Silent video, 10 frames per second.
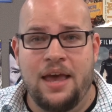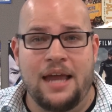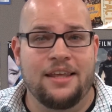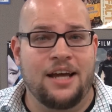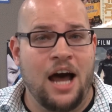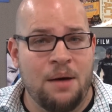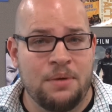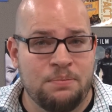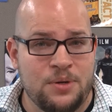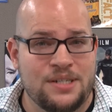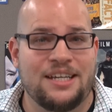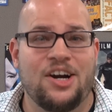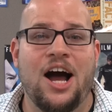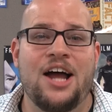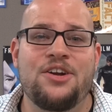and in the comic books,
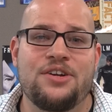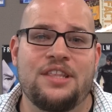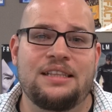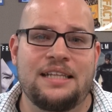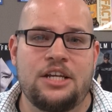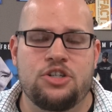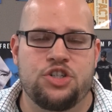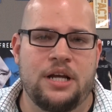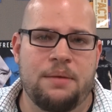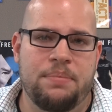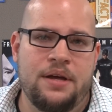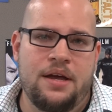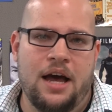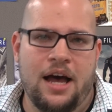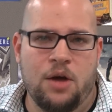they're under the leadership,
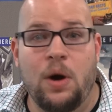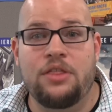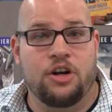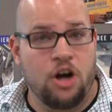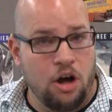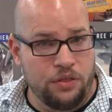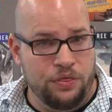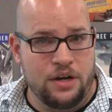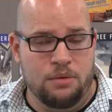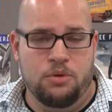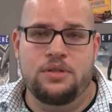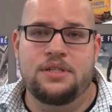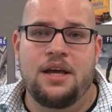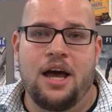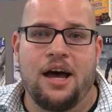uh, and why they're called
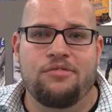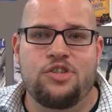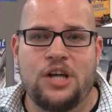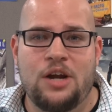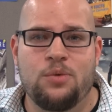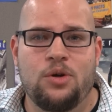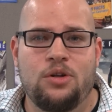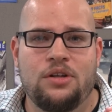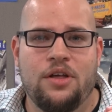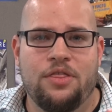Thunderbolts, of General